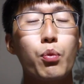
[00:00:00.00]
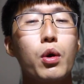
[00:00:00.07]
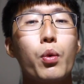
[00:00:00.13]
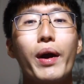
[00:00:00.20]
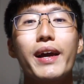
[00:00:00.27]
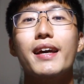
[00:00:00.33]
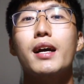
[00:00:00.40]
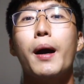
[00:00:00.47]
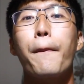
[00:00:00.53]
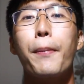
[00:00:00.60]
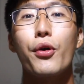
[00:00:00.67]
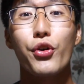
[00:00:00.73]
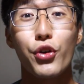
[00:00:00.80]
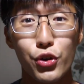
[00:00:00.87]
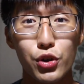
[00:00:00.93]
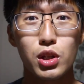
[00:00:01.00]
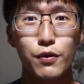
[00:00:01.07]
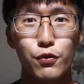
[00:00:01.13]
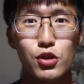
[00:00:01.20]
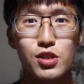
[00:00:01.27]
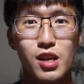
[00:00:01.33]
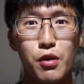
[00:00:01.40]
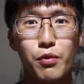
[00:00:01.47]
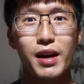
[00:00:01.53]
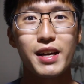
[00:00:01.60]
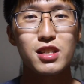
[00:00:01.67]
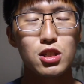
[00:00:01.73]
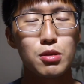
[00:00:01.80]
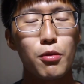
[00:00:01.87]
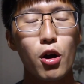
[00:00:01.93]
We're waking up early for
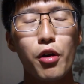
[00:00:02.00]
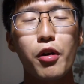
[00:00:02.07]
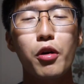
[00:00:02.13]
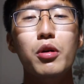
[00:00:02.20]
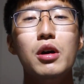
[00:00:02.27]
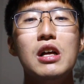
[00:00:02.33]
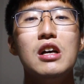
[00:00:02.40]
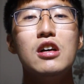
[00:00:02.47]
sunrise tomorrow,